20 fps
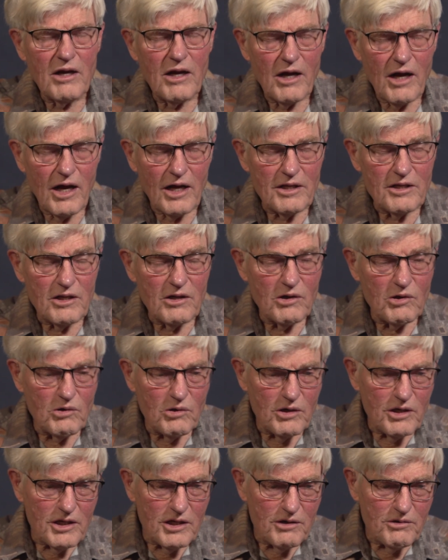and the
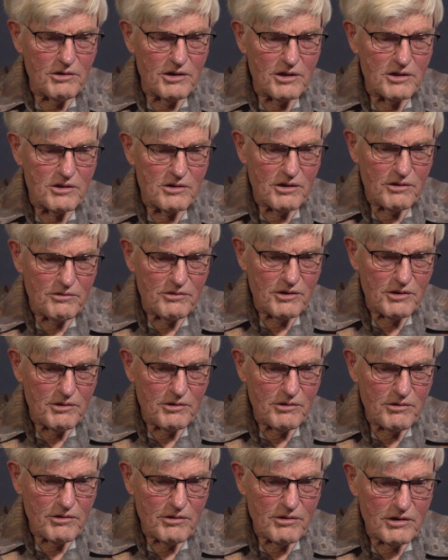low areas of
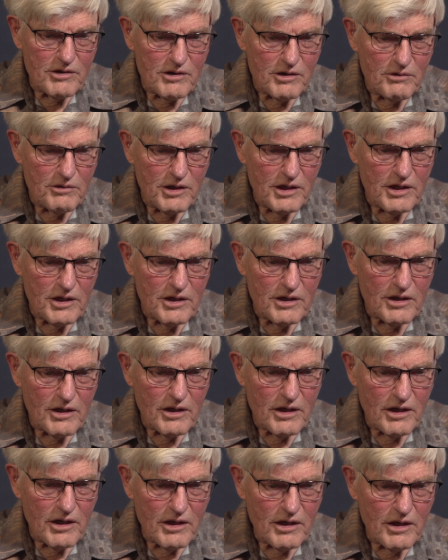the terrain
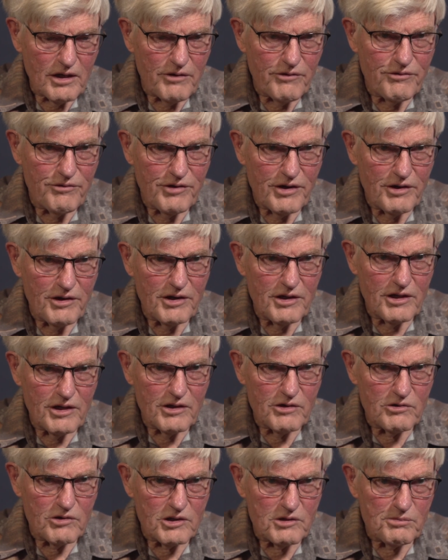are very
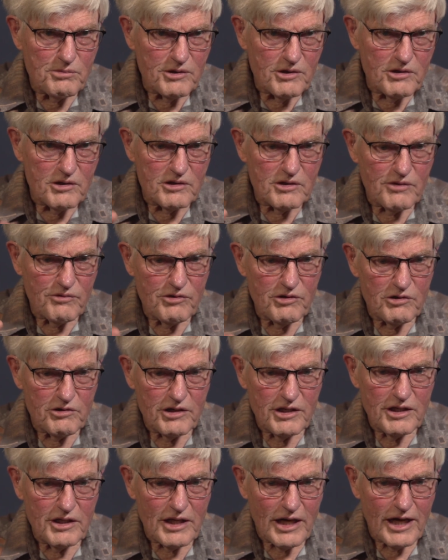dangerous because if
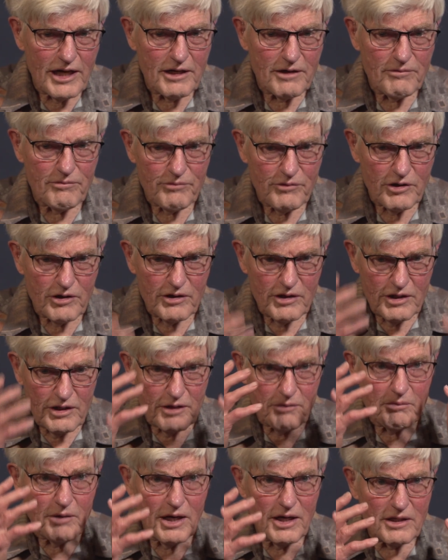you're in that, you need
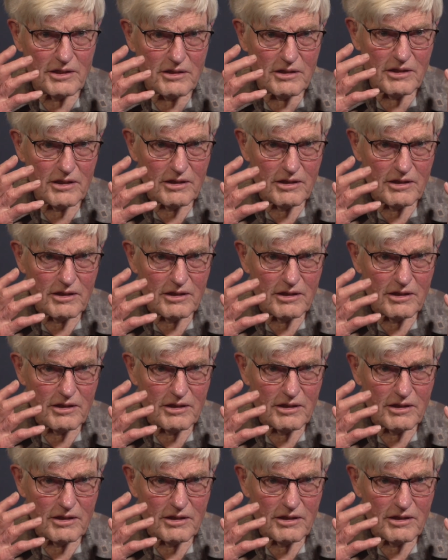a mask.